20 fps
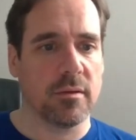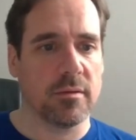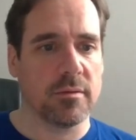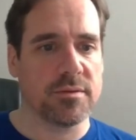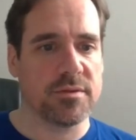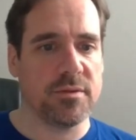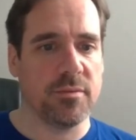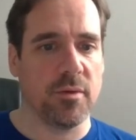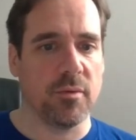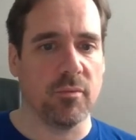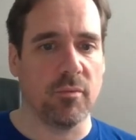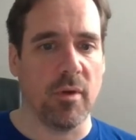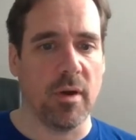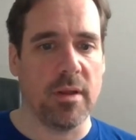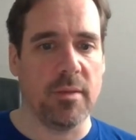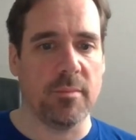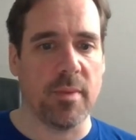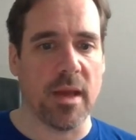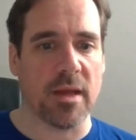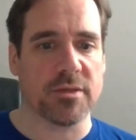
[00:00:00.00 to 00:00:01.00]
See what
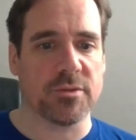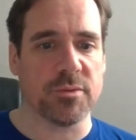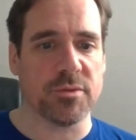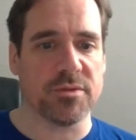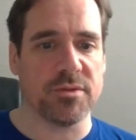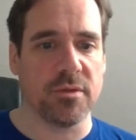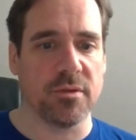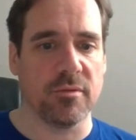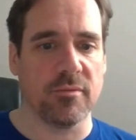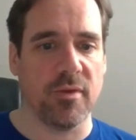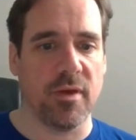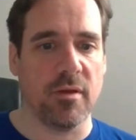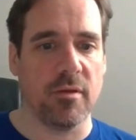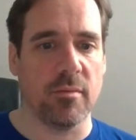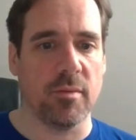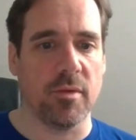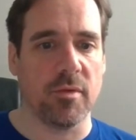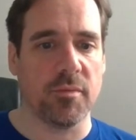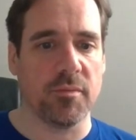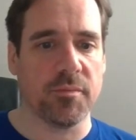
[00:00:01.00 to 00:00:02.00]
running backs were still
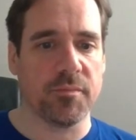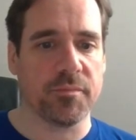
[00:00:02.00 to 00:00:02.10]
available.